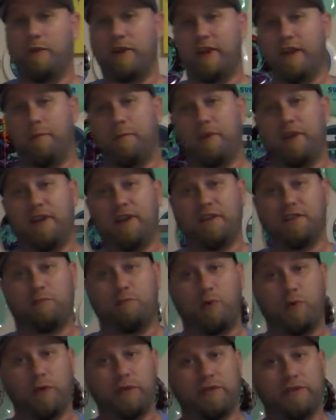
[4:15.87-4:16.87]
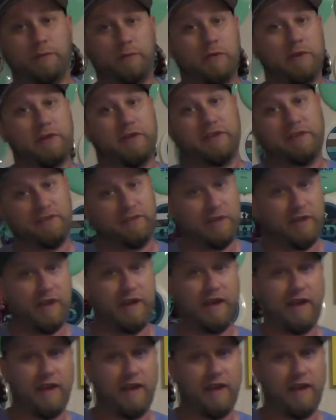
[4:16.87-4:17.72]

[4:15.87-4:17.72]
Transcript: I got my nice poison one, because you gotta